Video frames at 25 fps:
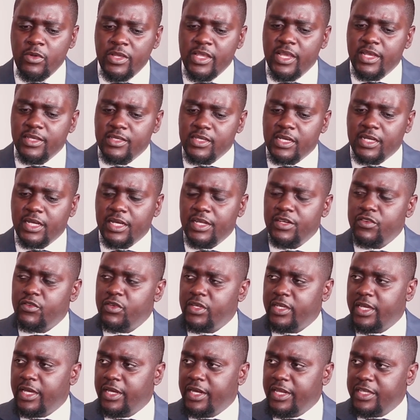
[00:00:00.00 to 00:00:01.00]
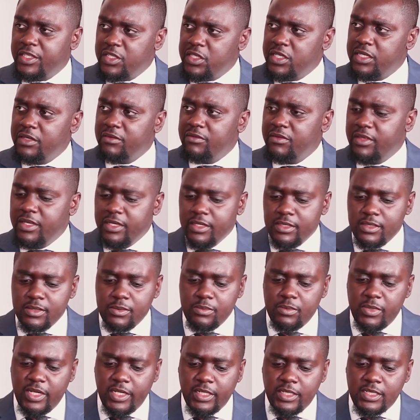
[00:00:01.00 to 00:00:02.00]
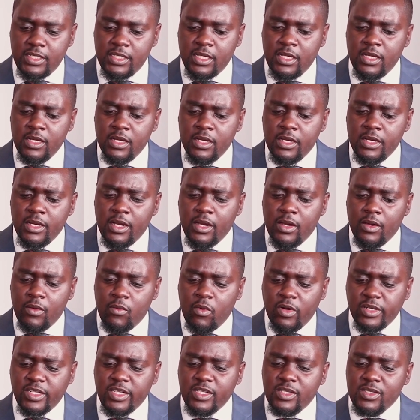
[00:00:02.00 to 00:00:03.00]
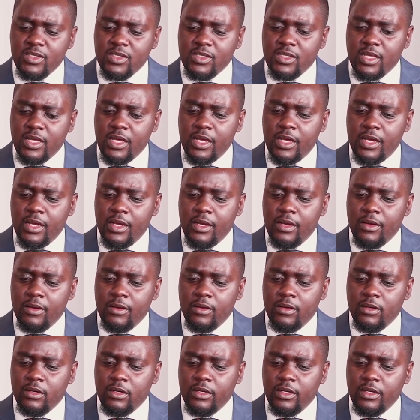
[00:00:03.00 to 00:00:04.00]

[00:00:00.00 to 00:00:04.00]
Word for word: we as a country can achieve this, but what is the